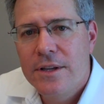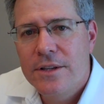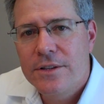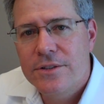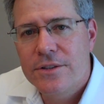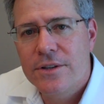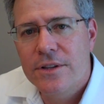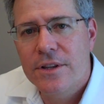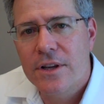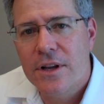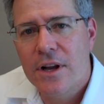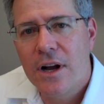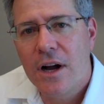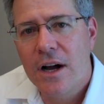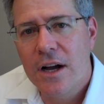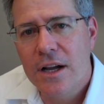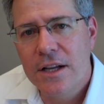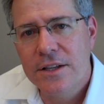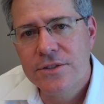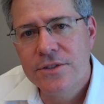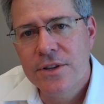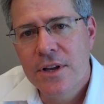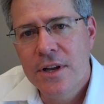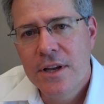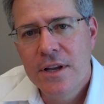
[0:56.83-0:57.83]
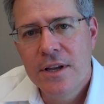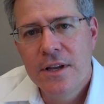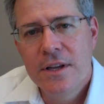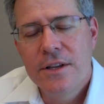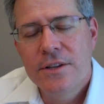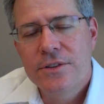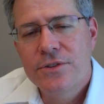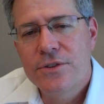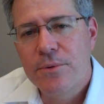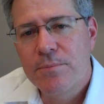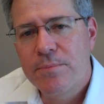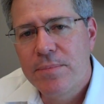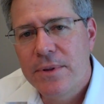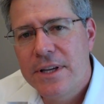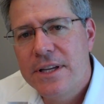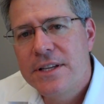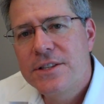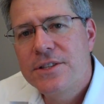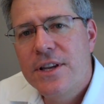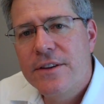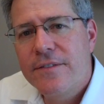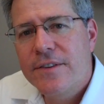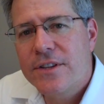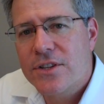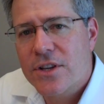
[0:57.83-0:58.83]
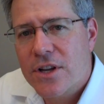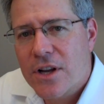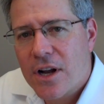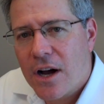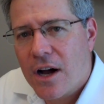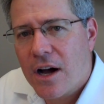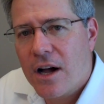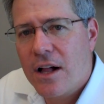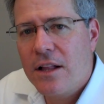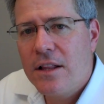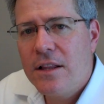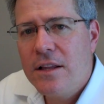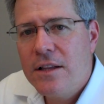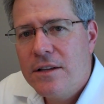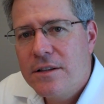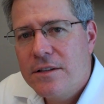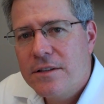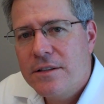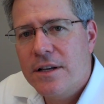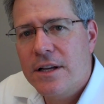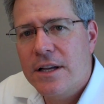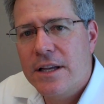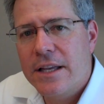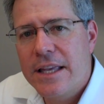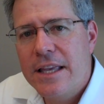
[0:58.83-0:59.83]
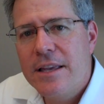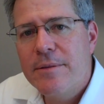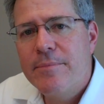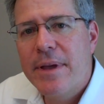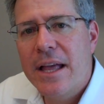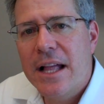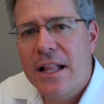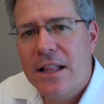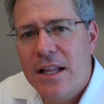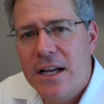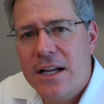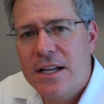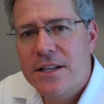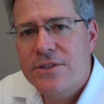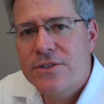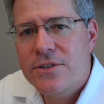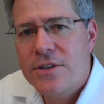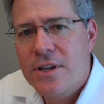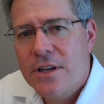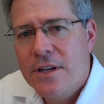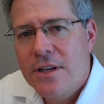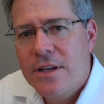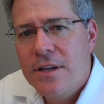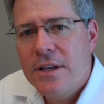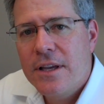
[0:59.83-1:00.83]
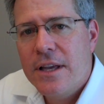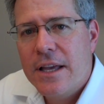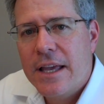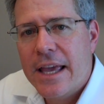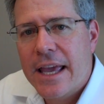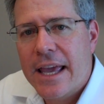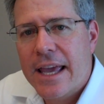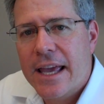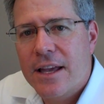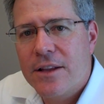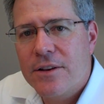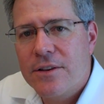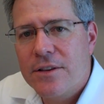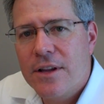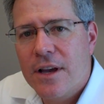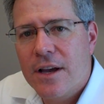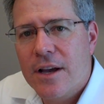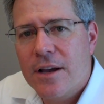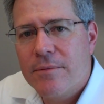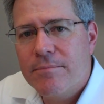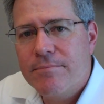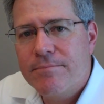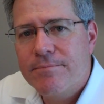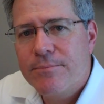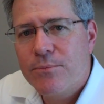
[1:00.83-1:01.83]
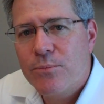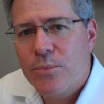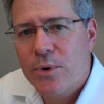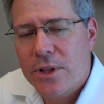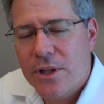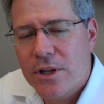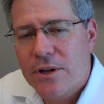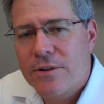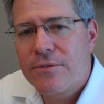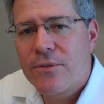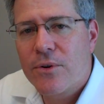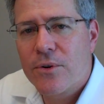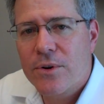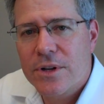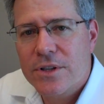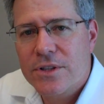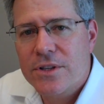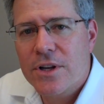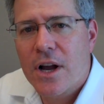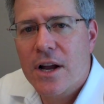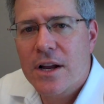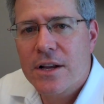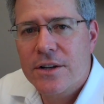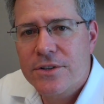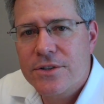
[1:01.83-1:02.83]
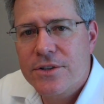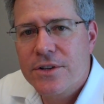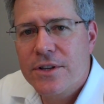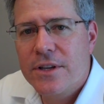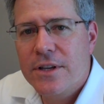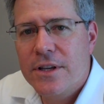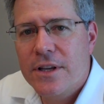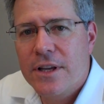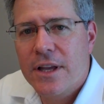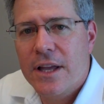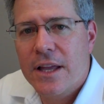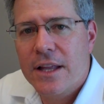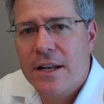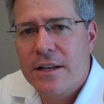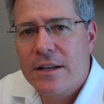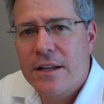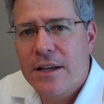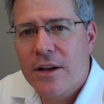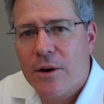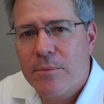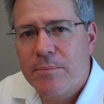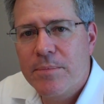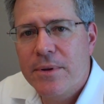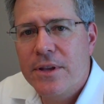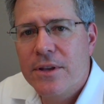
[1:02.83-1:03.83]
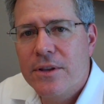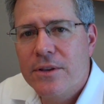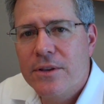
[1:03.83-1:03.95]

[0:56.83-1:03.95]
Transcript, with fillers: to the cause. So please give us a call, uh, email us, and um, we look forward to talking to you and helping